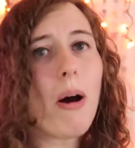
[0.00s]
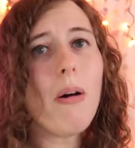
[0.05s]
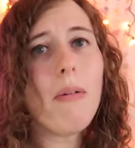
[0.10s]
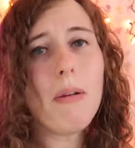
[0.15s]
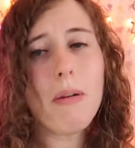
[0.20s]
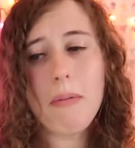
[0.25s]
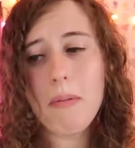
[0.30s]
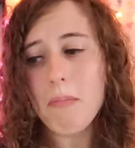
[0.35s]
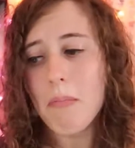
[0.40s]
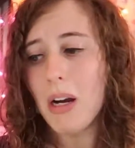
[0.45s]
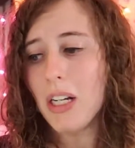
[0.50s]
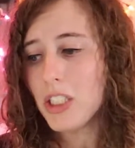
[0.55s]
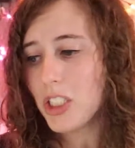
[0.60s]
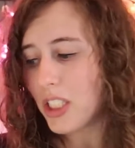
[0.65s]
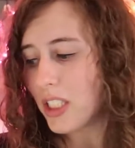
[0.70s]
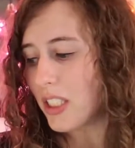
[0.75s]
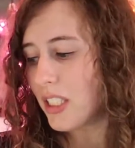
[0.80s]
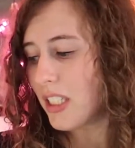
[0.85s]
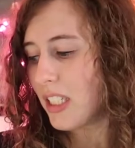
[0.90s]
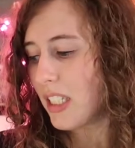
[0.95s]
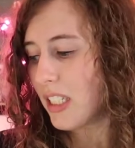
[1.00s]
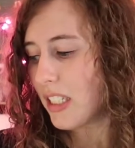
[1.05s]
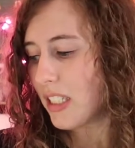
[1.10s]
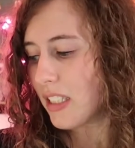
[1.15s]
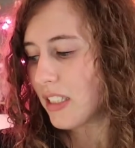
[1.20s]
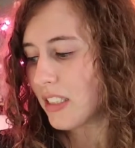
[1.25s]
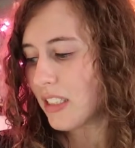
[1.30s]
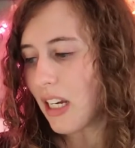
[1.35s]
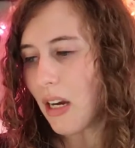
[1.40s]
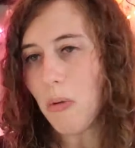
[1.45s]
probably be munching
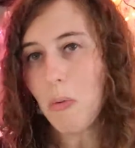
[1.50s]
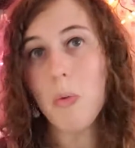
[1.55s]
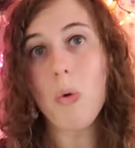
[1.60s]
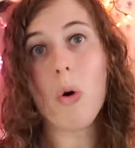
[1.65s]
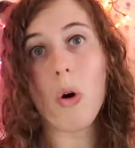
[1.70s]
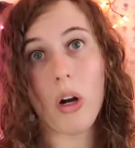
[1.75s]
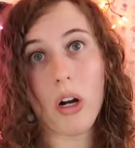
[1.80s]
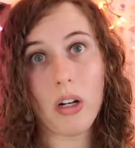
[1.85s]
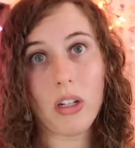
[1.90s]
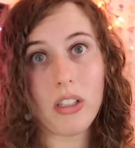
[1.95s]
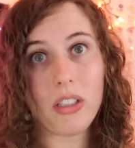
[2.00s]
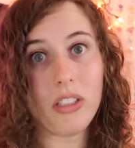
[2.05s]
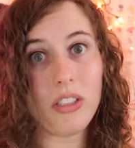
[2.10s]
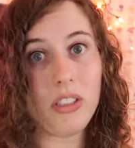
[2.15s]
these at work,